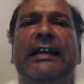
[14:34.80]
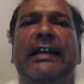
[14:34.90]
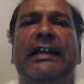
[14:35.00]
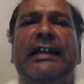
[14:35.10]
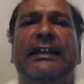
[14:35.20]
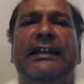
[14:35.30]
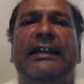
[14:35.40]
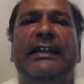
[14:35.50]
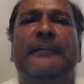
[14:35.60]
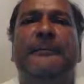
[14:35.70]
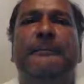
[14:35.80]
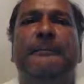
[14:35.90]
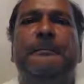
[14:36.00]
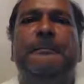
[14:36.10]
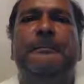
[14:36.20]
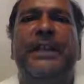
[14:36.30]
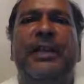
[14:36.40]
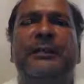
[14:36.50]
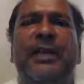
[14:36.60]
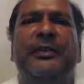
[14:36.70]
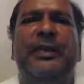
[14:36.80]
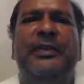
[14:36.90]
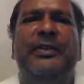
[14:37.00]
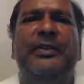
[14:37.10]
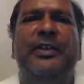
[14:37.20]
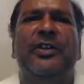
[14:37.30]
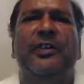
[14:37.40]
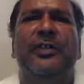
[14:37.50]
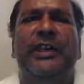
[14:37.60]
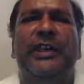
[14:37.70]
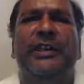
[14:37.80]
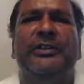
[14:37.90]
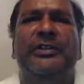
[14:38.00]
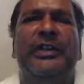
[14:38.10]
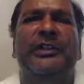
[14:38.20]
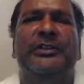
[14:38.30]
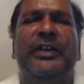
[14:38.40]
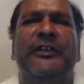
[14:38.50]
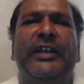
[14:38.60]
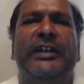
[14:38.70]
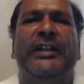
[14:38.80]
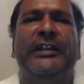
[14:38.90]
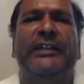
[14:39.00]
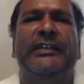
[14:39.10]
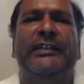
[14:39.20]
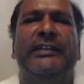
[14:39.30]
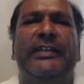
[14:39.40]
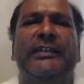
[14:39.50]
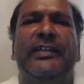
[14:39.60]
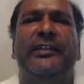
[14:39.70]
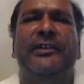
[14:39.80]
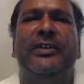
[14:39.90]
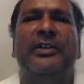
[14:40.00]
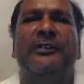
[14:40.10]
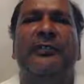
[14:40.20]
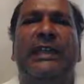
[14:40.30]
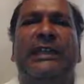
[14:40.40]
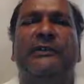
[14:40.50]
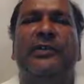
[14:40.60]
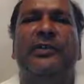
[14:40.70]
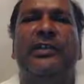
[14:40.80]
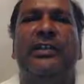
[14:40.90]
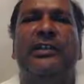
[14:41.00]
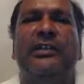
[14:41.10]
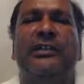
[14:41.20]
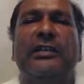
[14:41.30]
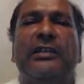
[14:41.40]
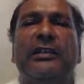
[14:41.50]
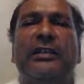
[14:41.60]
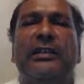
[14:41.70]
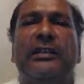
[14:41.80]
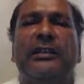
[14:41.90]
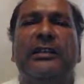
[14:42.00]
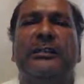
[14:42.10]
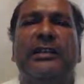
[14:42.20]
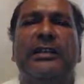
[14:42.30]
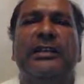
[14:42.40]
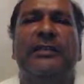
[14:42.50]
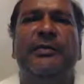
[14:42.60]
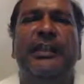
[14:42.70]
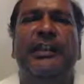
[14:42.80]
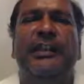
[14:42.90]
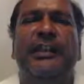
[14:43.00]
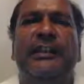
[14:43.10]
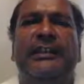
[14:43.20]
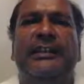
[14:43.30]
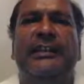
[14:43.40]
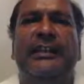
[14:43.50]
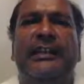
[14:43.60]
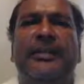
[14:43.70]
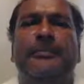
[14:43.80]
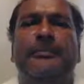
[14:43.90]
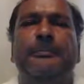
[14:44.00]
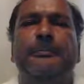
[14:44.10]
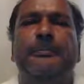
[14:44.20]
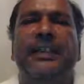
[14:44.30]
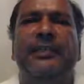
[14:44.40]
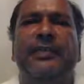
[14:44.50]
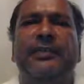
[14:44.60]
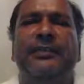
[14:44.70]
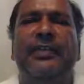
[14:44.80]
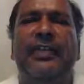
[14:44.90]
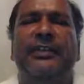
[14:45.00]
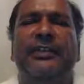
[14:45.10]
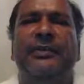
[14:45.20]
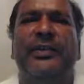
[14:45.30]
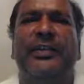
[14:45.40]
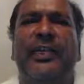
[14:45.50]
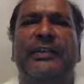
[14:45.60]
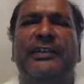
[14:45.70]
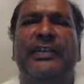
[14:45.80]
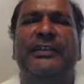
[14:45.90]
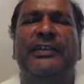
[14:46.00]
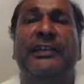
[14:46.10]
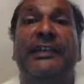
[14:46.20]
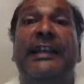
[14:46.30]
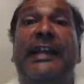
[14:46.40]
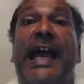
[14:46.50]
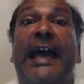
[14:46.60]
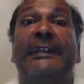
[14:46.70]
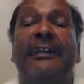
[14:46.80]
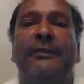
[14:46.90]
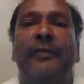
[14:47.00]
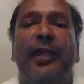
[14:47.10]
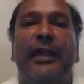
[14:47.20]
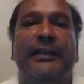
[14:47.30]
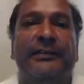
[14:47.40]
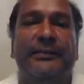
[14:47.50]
And maybe do a little reading, which I do every day. So that's not really a meaningful trigger. But it could be that, just rest and relaxation in an active way.